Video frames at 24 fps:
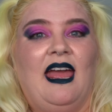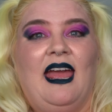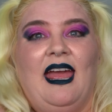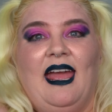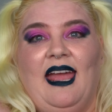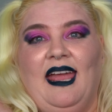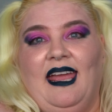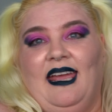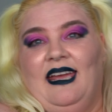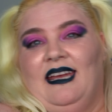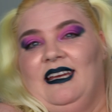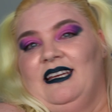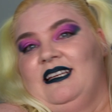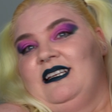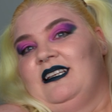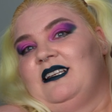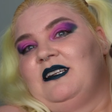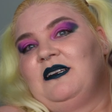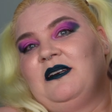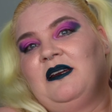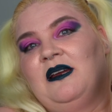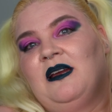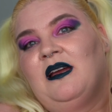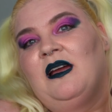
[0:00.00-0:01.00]
and
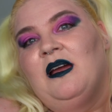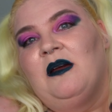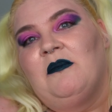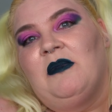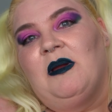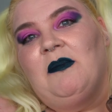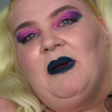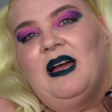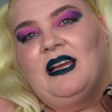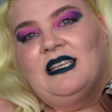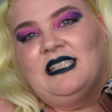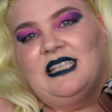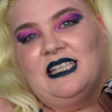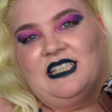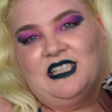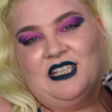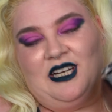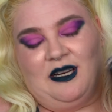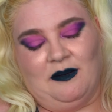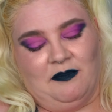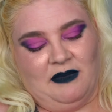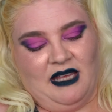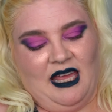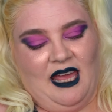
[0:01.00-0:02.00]
my
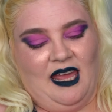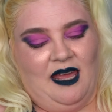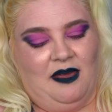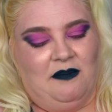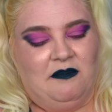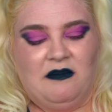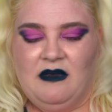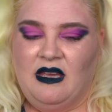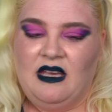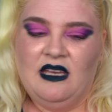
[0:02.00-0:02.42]
Boxycharm came.